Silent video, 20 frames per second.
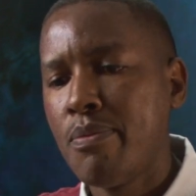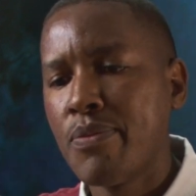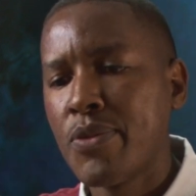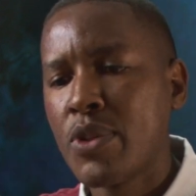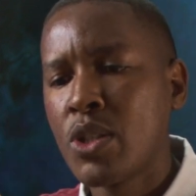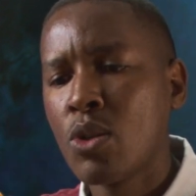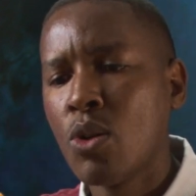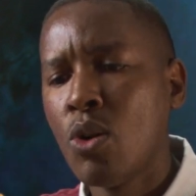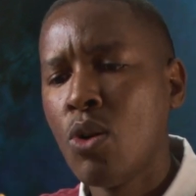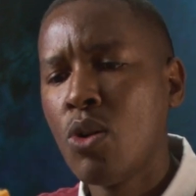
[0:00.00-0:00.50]

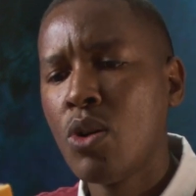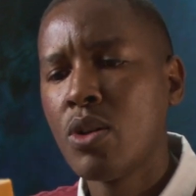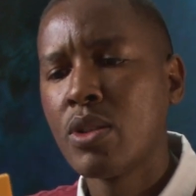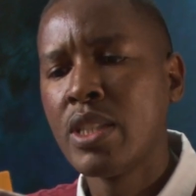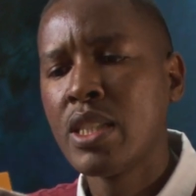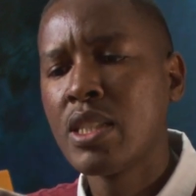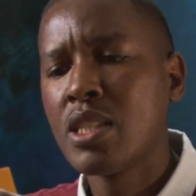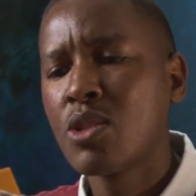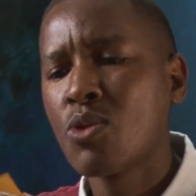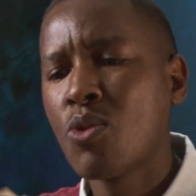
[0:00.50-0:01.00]
So
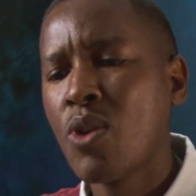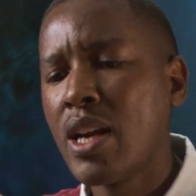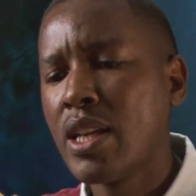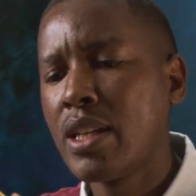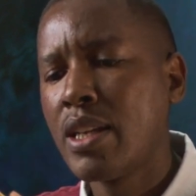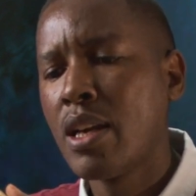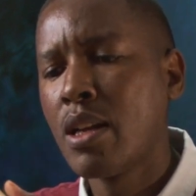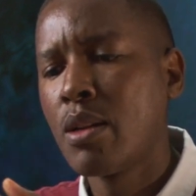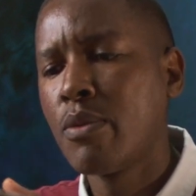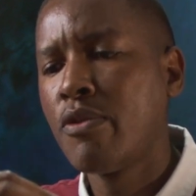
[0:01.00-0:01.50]
this is quite
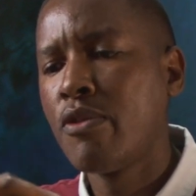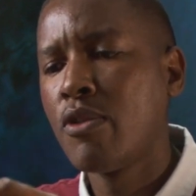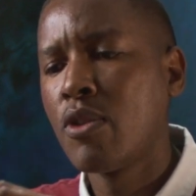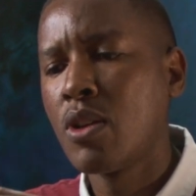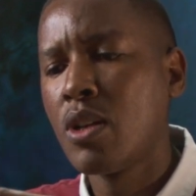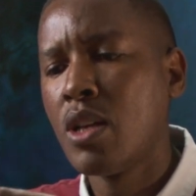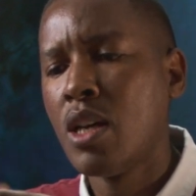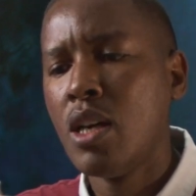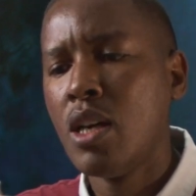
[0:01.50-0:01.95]
helpful.